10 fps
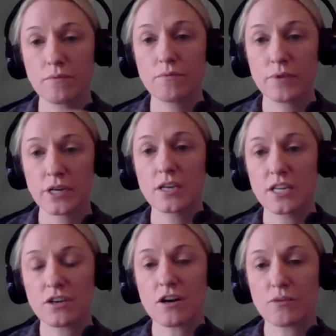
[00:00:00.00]
we're going to need
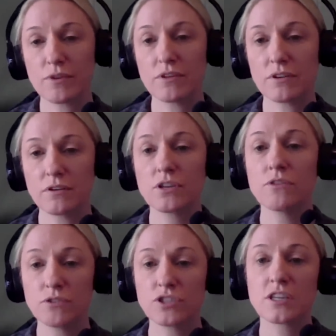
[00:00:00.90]
to talk with
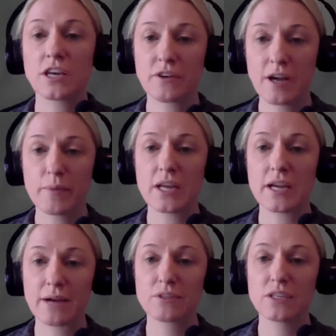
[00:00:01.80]
you should get your company
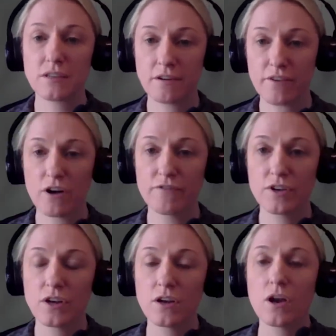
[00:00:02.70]
accountant involved.
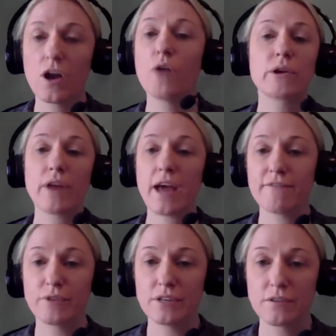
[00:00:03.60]
Oh, we don't
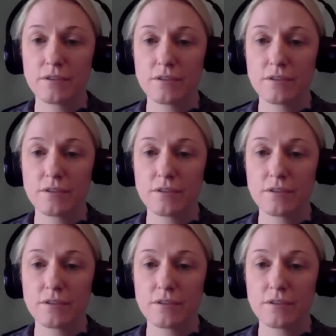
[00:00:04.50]
have one.